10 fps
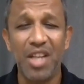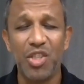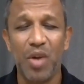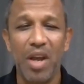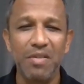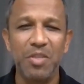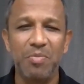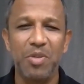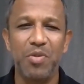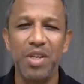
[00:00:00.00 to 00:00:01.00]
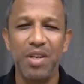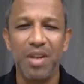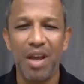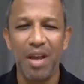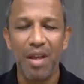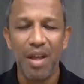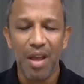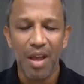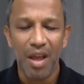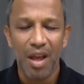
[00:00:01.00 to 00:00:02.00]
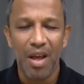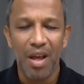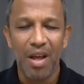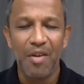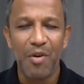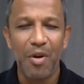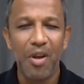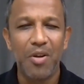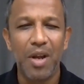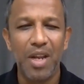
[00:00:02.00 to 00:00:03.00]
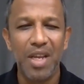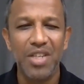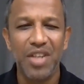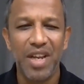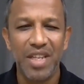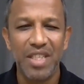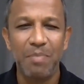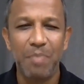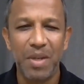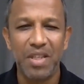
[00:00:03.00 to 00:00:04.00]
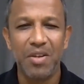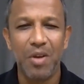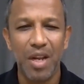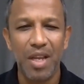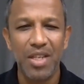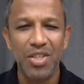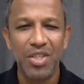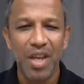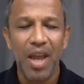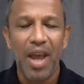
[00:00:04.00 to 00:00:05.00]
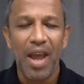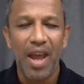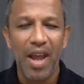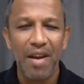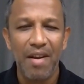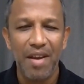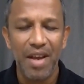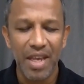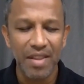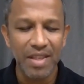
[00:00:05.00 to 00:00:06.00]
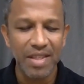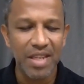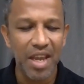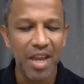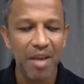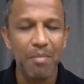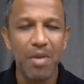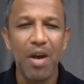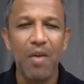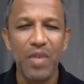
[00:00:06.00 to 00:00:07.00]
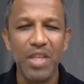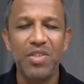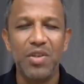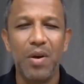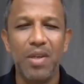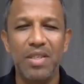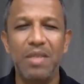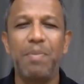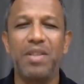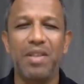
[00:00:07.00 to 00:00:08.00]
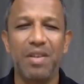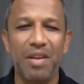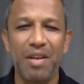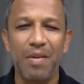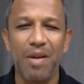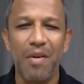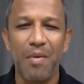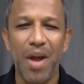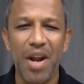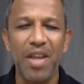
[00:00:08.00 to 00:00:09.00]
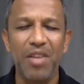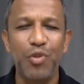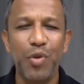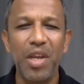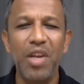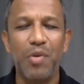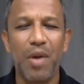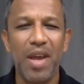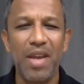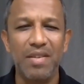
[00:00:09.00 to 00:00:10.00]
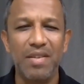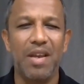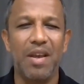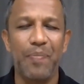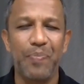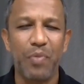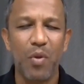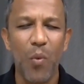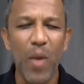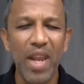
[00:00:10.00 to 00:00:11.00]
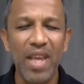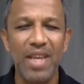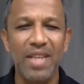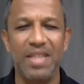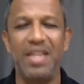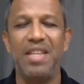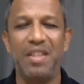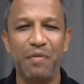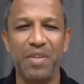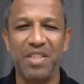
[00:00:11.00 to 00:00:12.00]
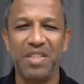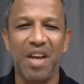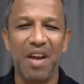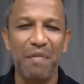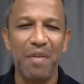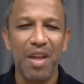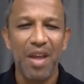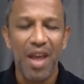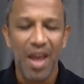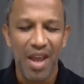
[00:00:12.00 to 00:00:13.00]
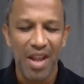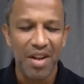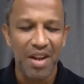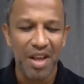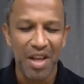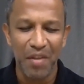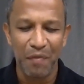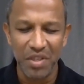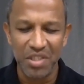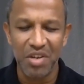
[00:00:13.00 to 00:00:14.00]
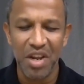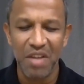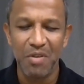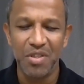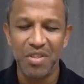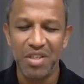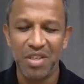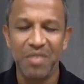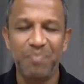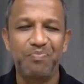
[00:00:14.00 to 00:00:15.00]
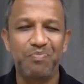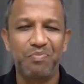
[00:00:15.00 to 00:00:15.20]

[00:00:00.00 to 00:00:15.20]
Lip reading: arch rivals between Royal College and Isipathana College. And in this game, we saw Isipathana running 3 tries very easily in the first half. And the first try was